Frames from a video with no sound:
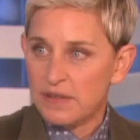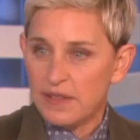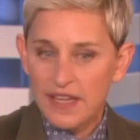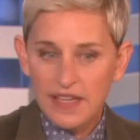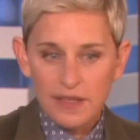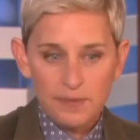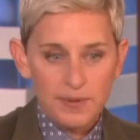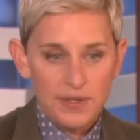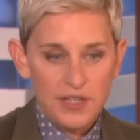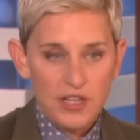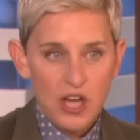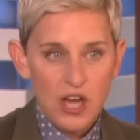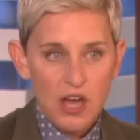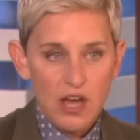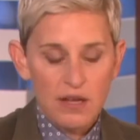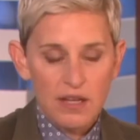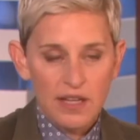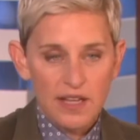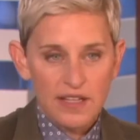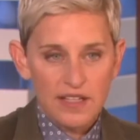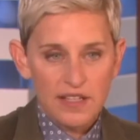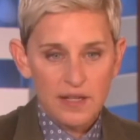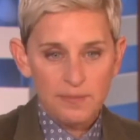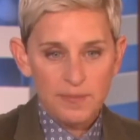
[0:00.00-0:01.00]
like
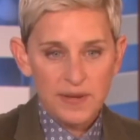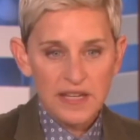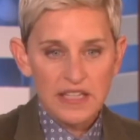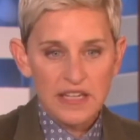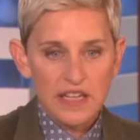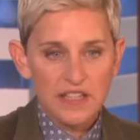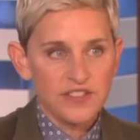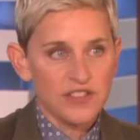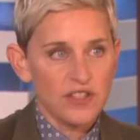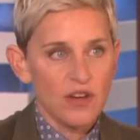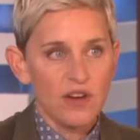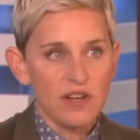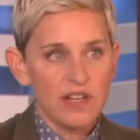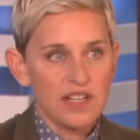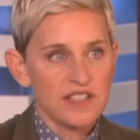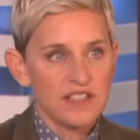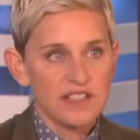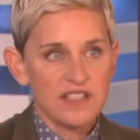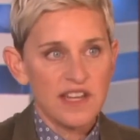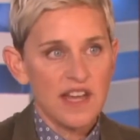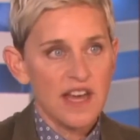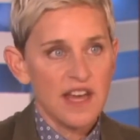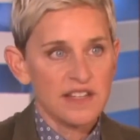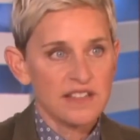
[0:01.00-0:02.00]
like a peanuts on
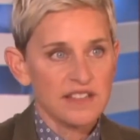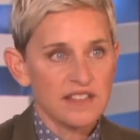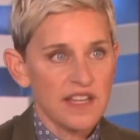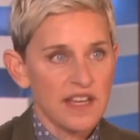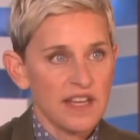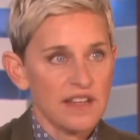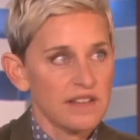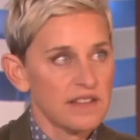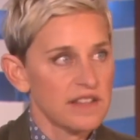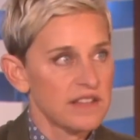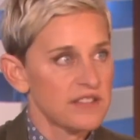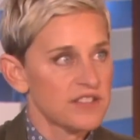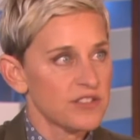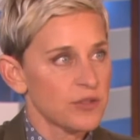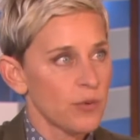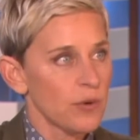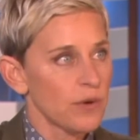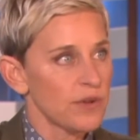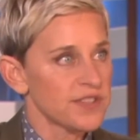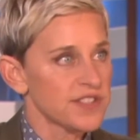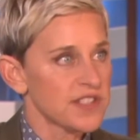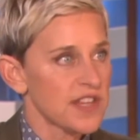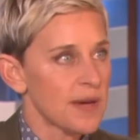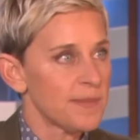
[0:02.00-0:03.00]
his desk, yeah. and the
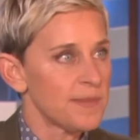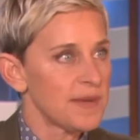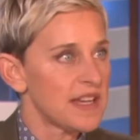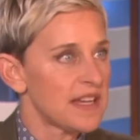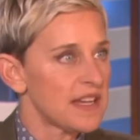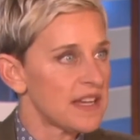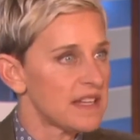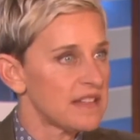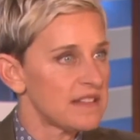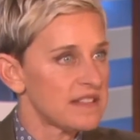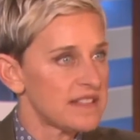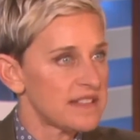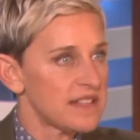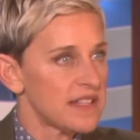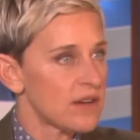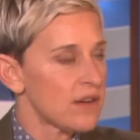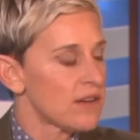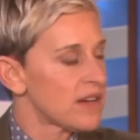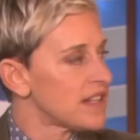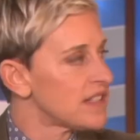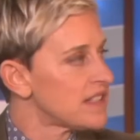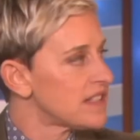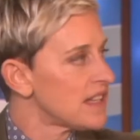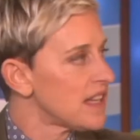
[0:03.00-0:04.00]
squirrels come in and sit
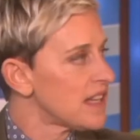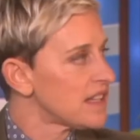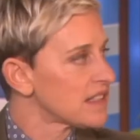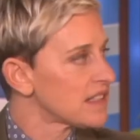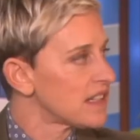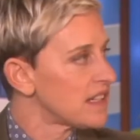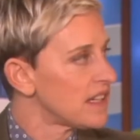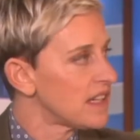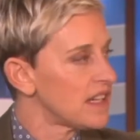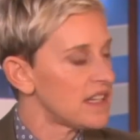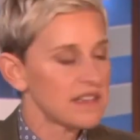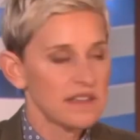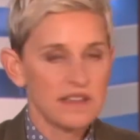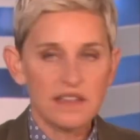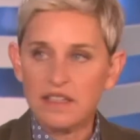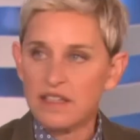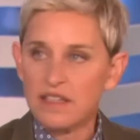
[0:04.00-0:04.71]
on his desk and eat.